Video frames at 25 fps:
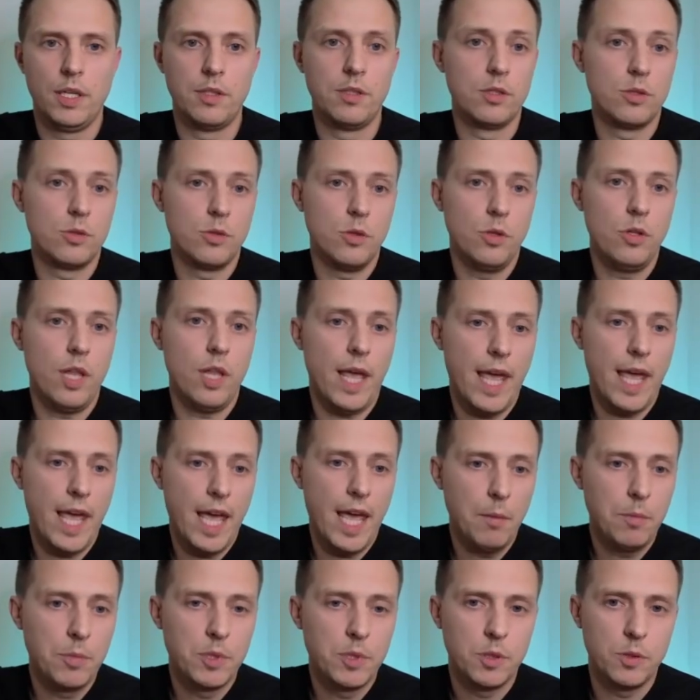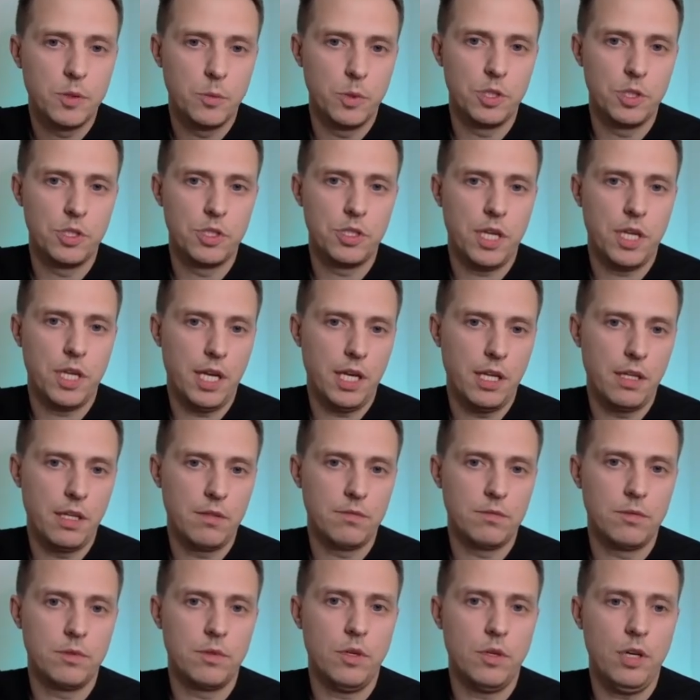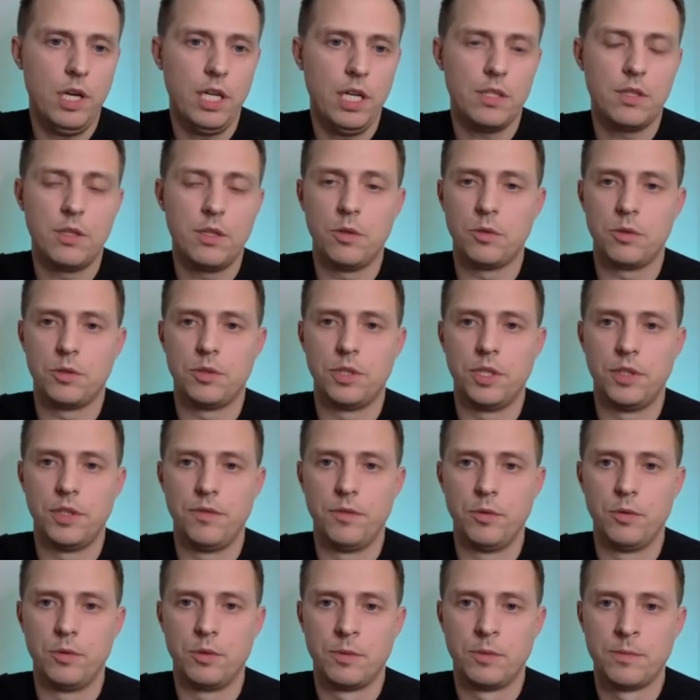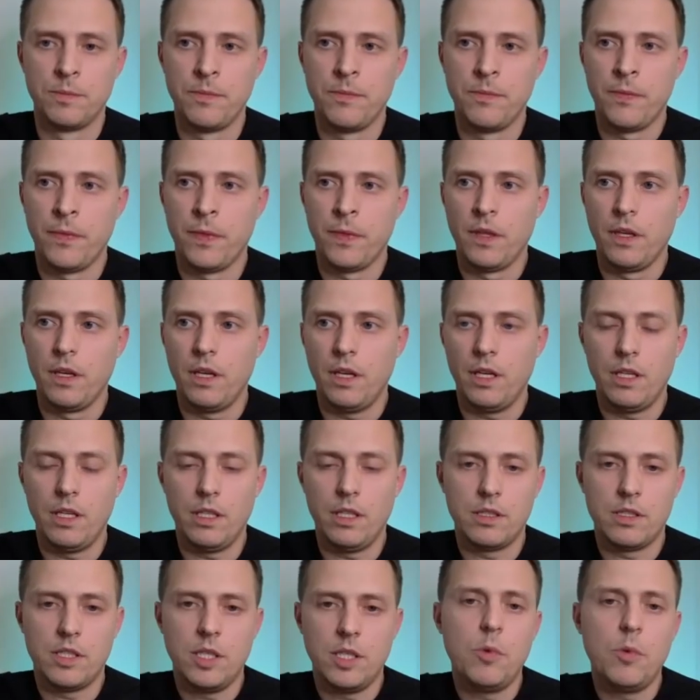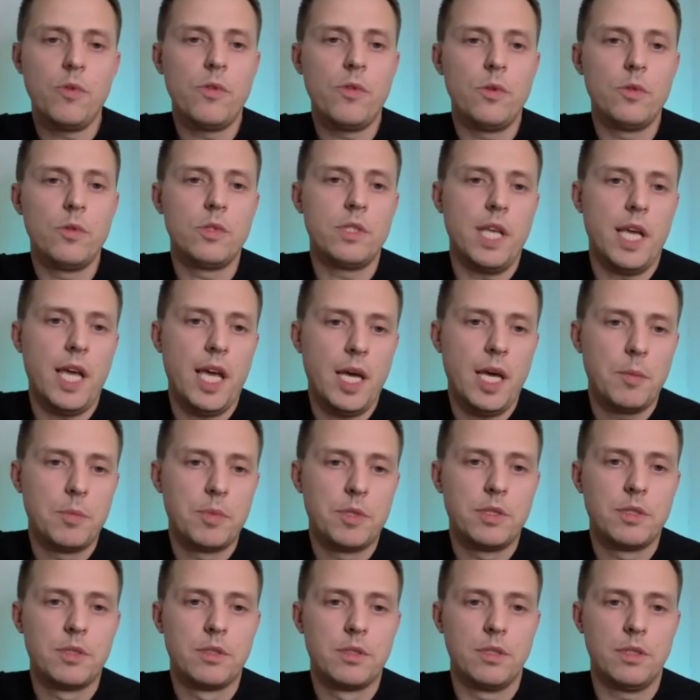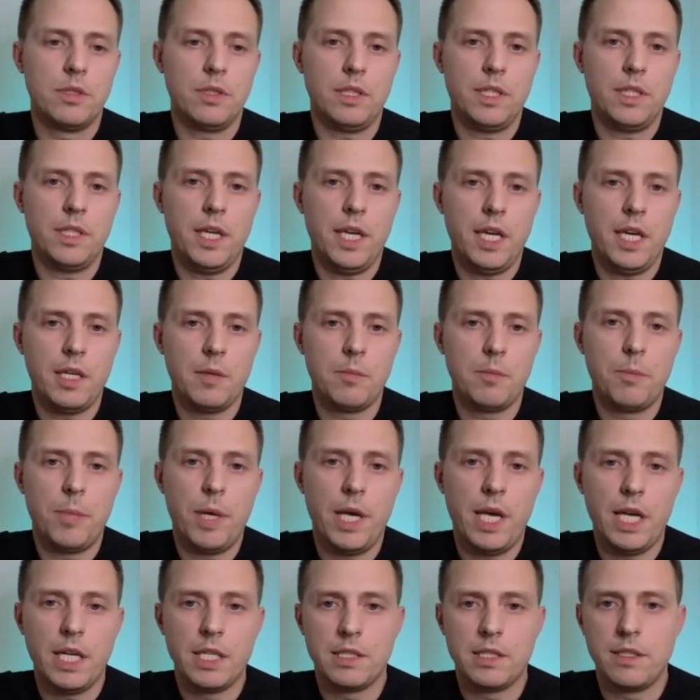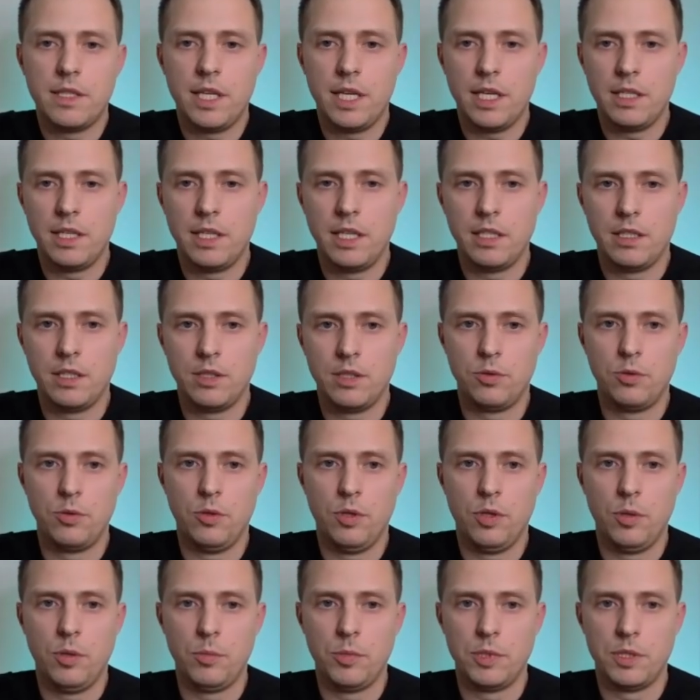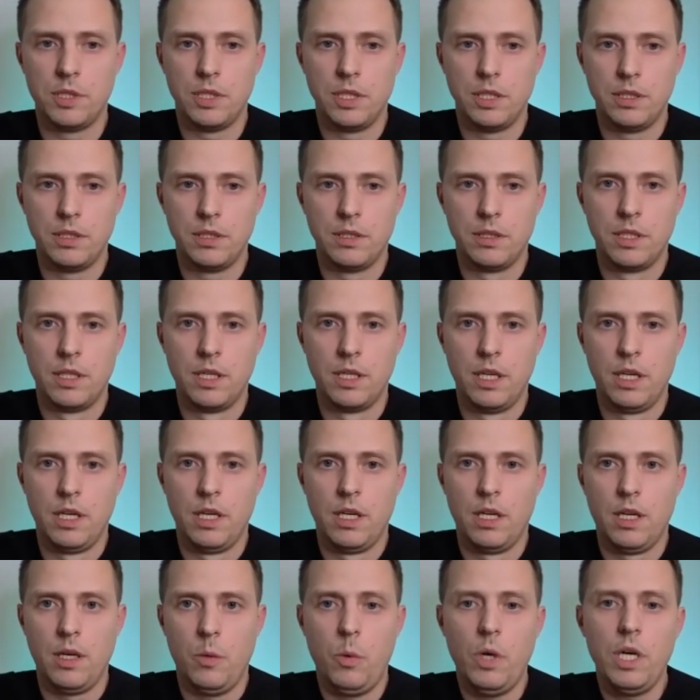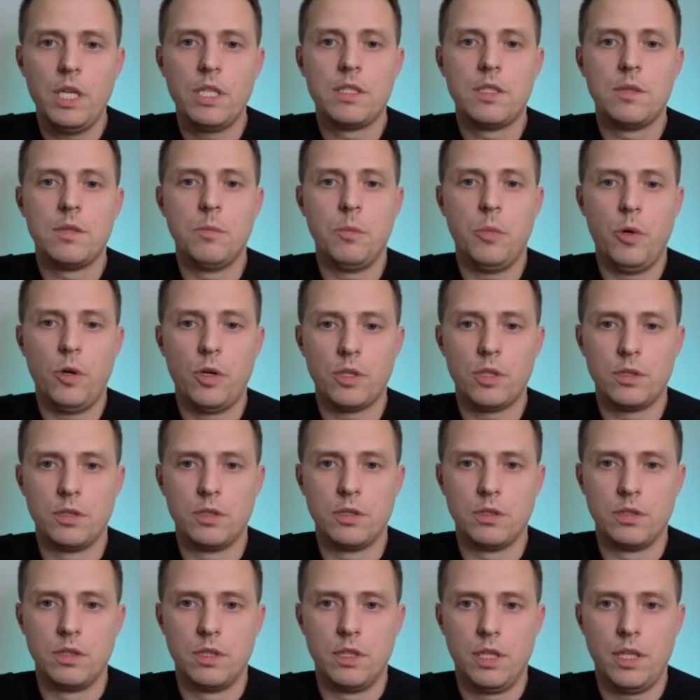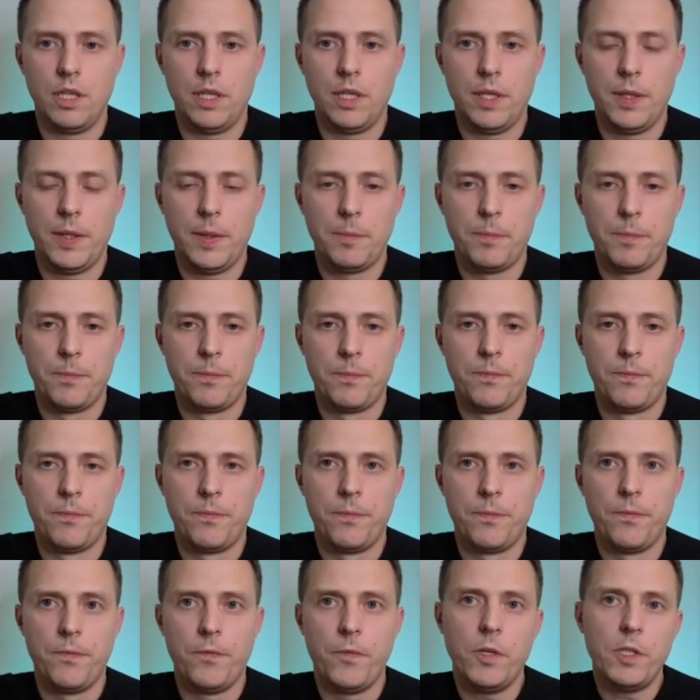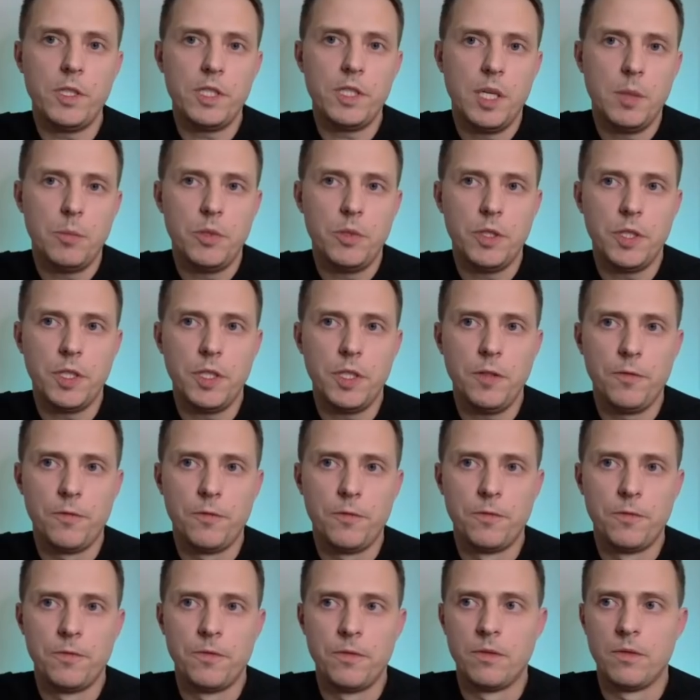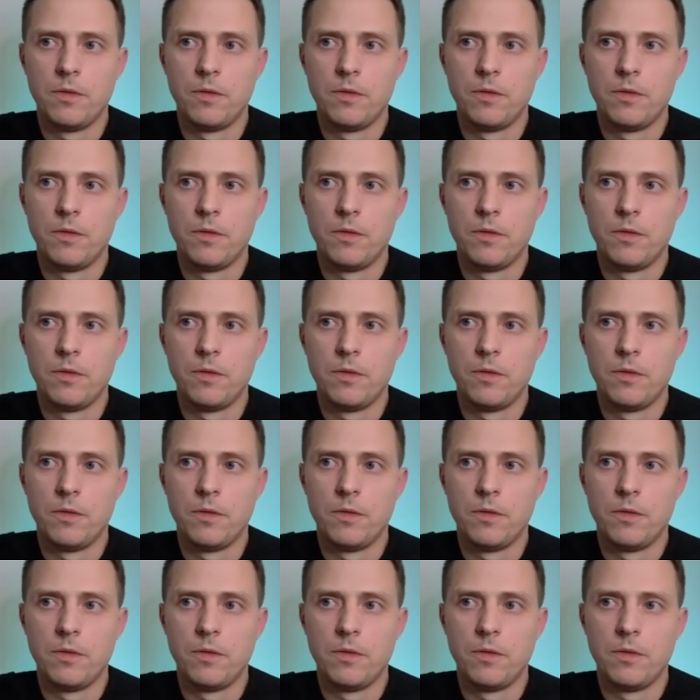install apps which can collect those reviews. And some of those apps can pass their data to Omnisend. Why it's important? For example, if